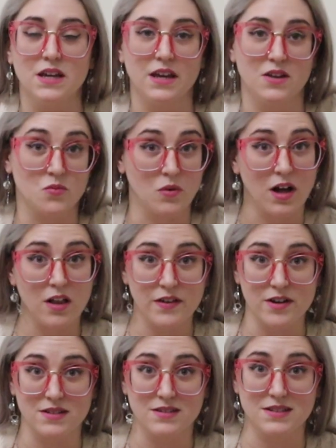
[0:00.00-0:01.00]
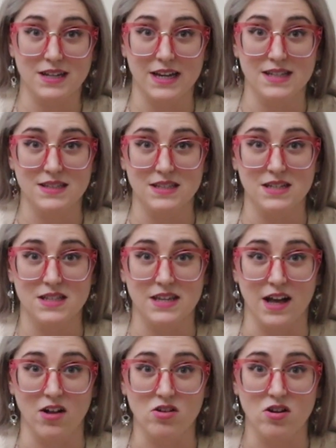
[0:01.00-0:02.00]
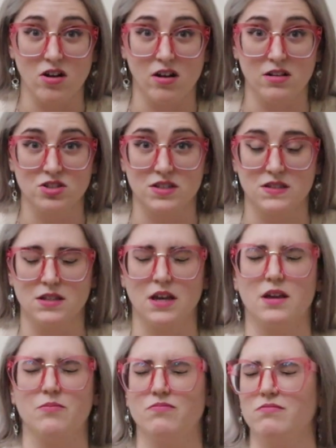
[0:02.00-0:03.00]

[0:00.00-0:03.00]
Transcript: And while they're tasty, the alcohol just like